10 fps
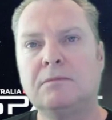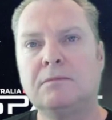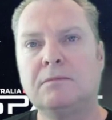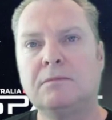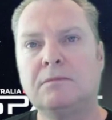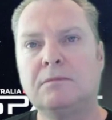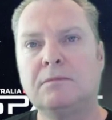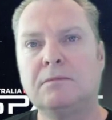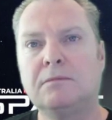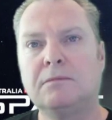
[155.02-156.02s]

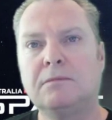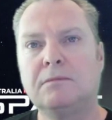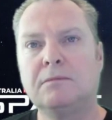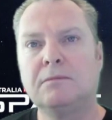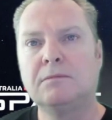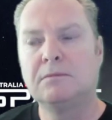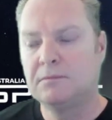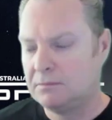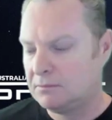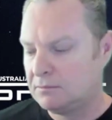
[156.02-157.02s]

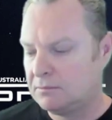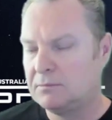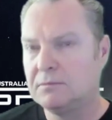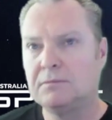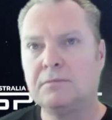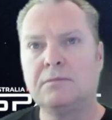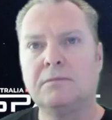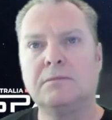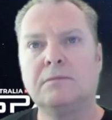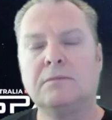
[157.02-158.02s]

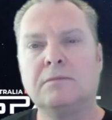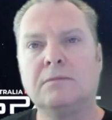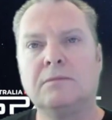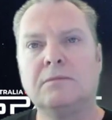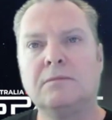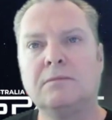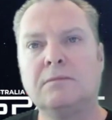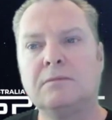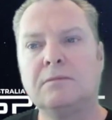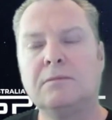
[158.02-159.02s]

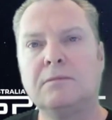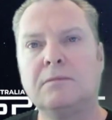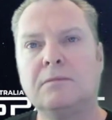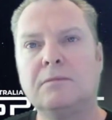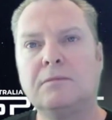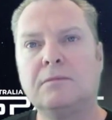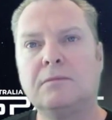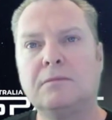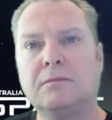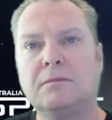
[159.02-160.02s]

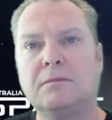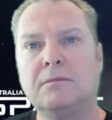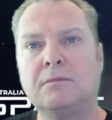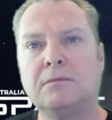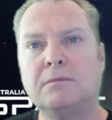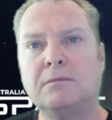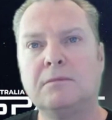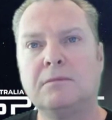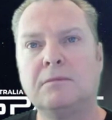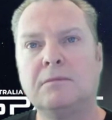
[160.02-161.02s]

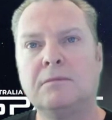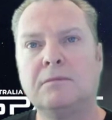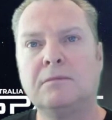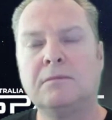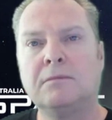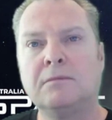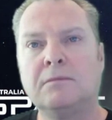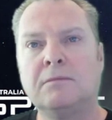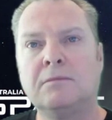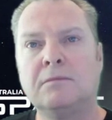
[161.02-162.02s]

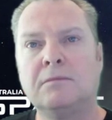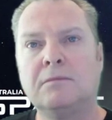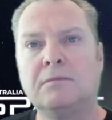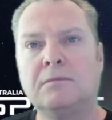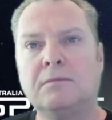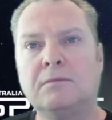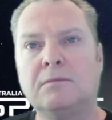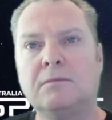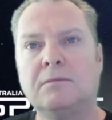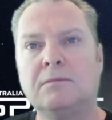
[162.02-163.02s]
[no speech]